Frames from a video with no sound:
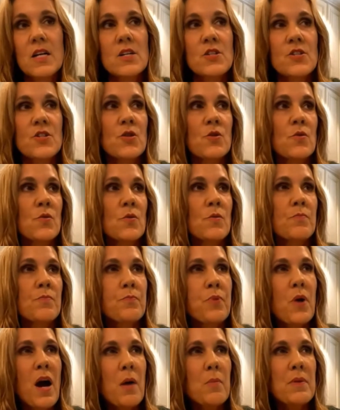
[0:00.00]
to
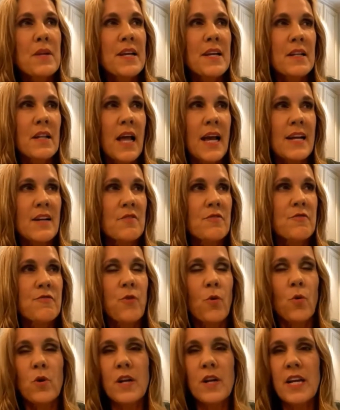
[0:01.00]
probably like
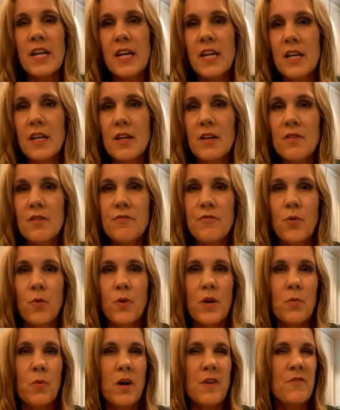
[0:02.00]
40,
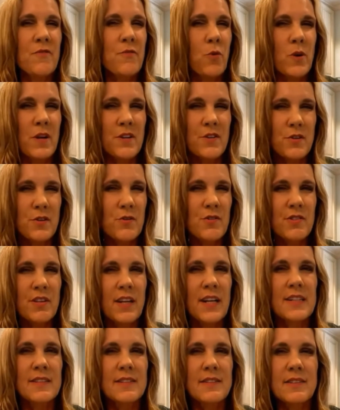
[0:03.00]
41, 42
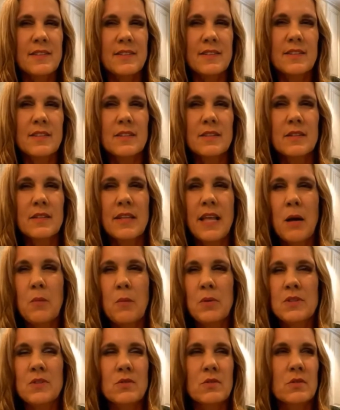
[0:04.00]
cents. That
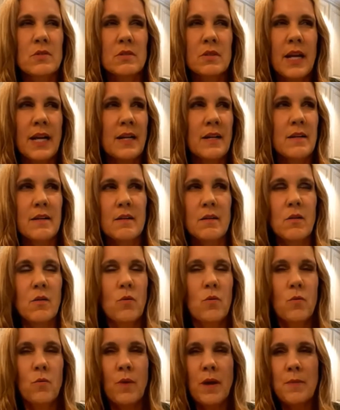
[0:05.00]
was like
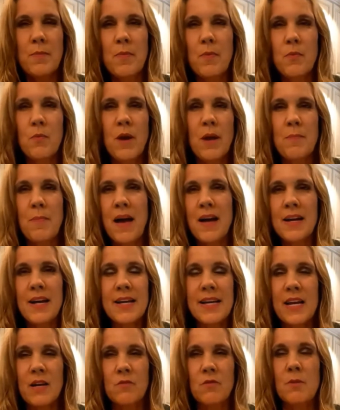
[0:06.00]
way, way back. I
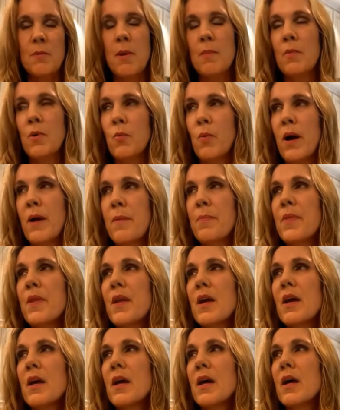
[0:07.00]
can't remember when.
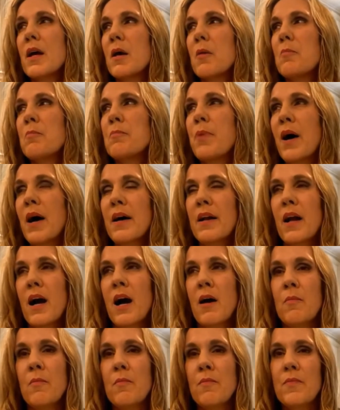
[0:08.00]
But
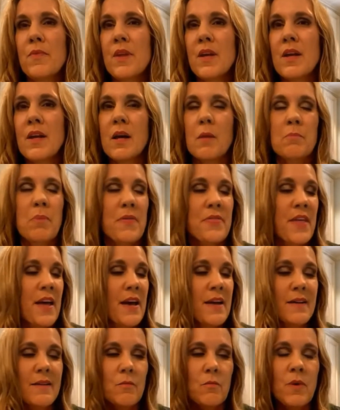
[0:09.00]

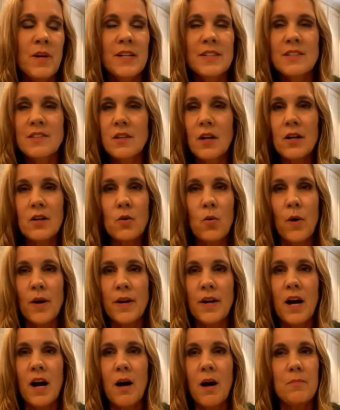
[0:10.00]
then when it started
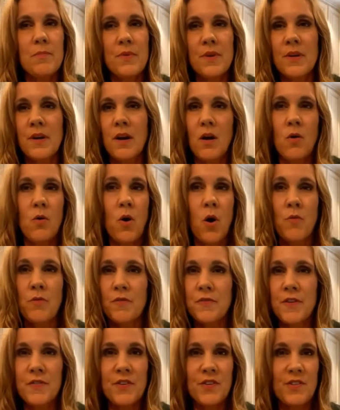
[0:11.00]
going up, over
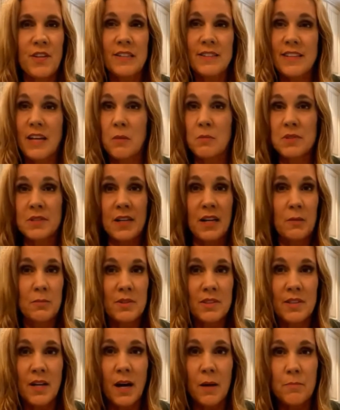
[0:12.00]
50 cents, that was it. I was
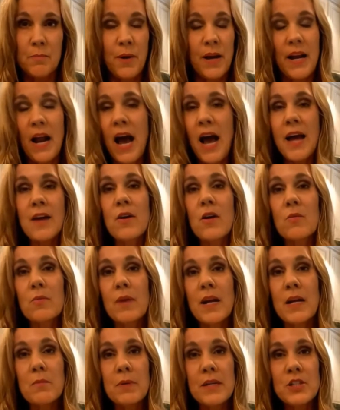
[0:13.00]
done. But I had
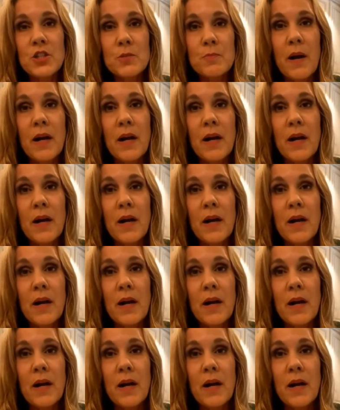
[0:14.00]
already reached my